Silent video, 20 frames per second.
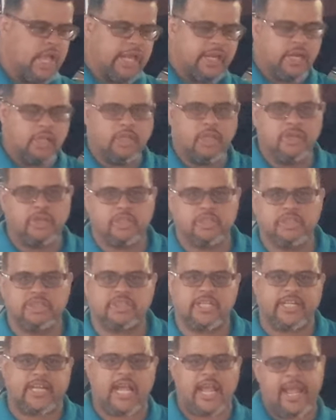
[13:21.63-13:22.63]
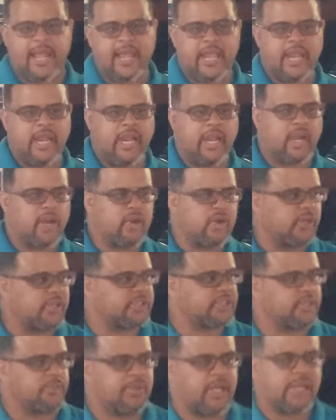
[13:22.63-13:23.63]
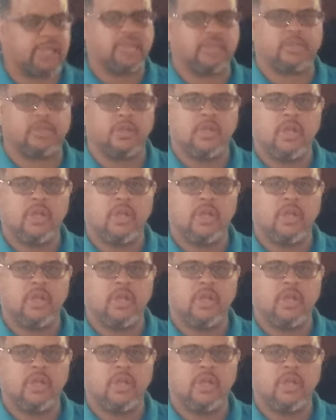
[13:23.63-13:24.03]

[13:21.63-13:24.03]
It no longer looks like an egg or some kind of.